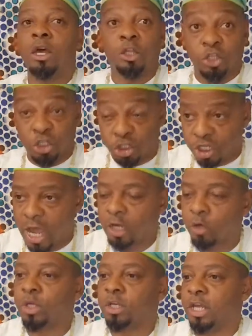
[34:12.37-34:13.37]
the
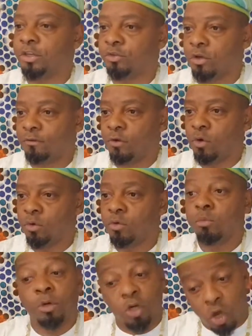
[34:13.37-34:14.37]
shadowy nature of
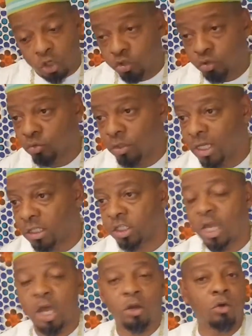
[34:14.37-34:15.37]
Ogun. But Oshun has a
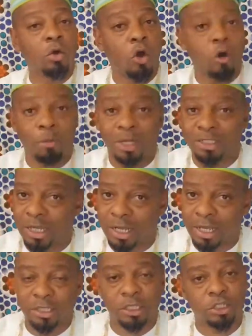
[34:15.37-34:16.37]
shadow,
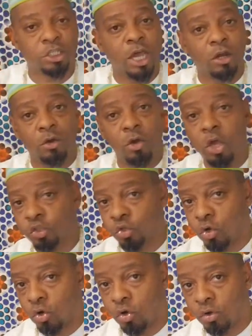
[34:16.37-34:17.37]
Obatala has a shadow,
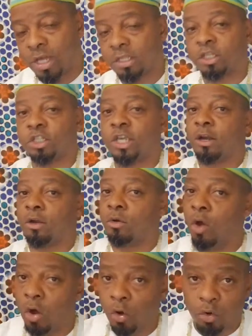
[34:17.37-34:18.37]
Shango has a
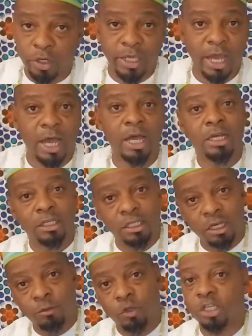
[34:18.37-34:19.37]
shadow, Oya,
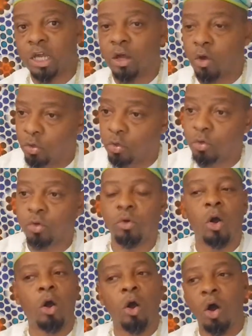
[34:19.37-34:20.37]
Yemoja, Olokun,
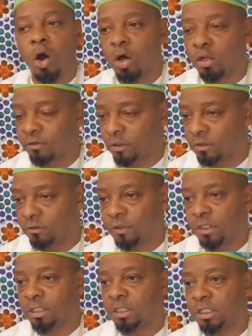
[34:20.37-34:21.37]
all of the
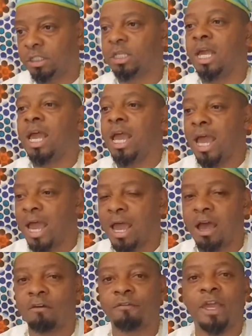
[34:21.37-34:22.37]
divinities
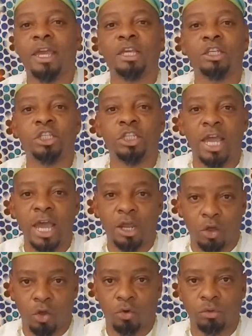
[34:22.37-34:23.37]
have a
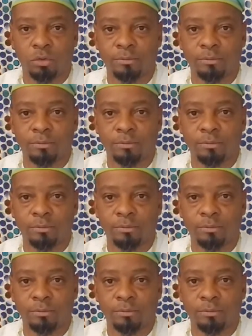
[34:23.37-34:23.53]
shadow.